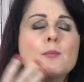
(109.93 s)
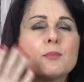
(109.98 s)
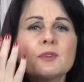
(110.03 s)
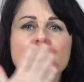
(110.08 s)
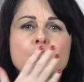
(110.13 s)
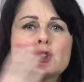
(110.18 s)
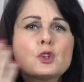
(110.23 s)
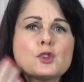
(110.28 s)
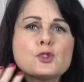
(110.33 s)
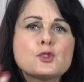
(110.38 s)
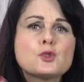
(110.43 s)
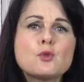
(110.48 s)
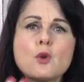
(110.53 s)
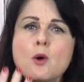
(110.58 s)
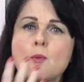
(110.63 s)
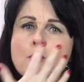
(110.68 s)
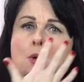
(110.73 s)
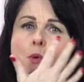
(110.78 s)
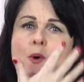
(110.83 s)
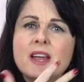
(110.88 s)
but it doesn't
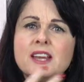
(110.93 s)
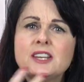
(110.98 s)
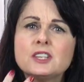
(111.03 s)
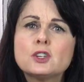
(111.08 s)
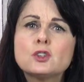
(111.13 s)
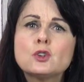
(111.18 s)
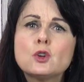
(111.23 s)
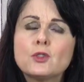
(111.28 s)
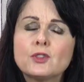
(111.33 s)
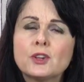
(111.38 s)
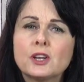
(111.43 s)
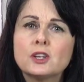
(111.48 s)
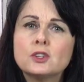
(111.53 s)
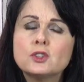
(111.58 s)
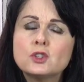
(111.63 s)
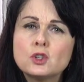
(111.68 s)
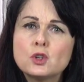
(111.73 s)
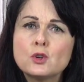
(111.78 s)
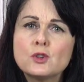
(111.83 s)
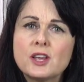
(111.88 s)
rub away to nothing.
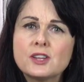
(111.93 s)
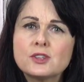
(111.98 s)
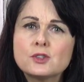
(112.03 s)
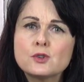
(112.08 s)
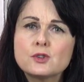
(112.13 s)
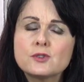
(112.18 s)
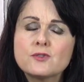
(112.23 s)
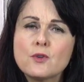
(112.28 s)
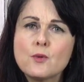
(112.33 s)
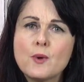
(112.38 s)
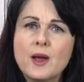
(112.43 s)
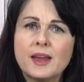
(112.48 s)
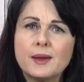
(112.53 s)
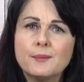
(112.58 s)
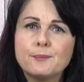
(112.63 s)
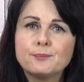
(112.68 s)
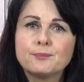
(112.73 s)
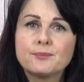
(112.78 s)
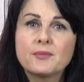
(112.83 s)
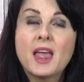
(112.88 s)
Do you know, that sort of a way?